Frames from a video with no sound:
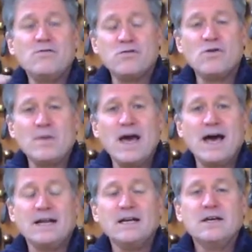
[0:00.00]

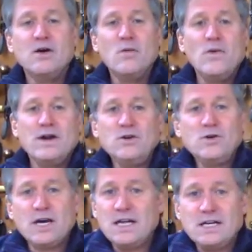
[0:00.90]
format where
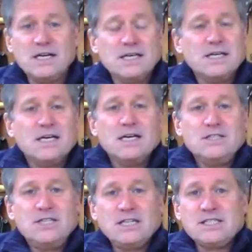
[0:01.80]
you can
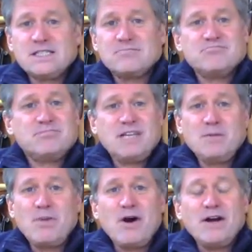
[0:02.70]
just
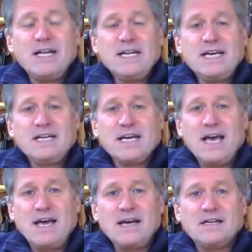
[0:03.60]
take part in it
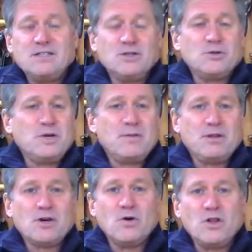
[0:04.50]
and you'll be
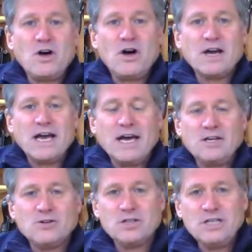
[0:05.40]
able to go along
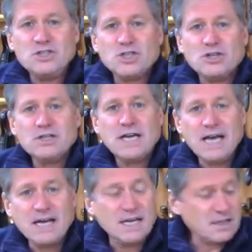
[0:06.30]
at your leisure
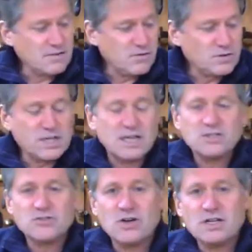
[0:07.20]
and get the
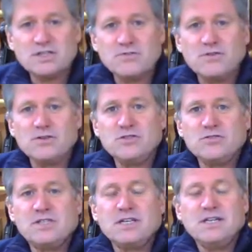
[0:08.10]
full-size drawings if you're
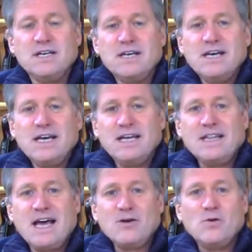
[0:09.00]
interested in
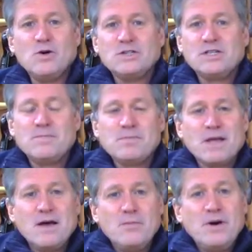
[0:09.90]
that course.
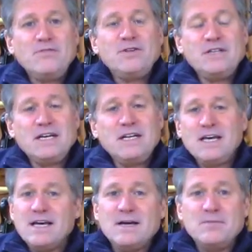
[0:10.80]
But if you
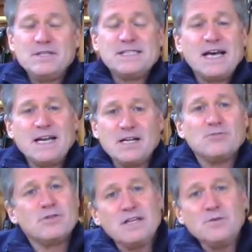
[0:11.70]
did miss that and
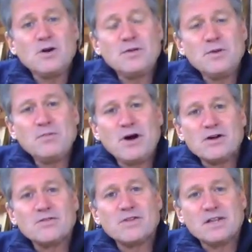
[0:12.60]
you really want to be
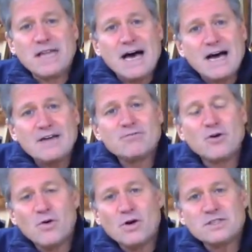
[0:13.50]
part of the live
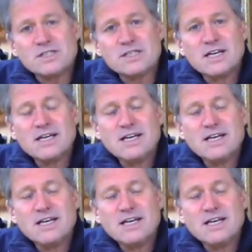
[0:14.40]
course,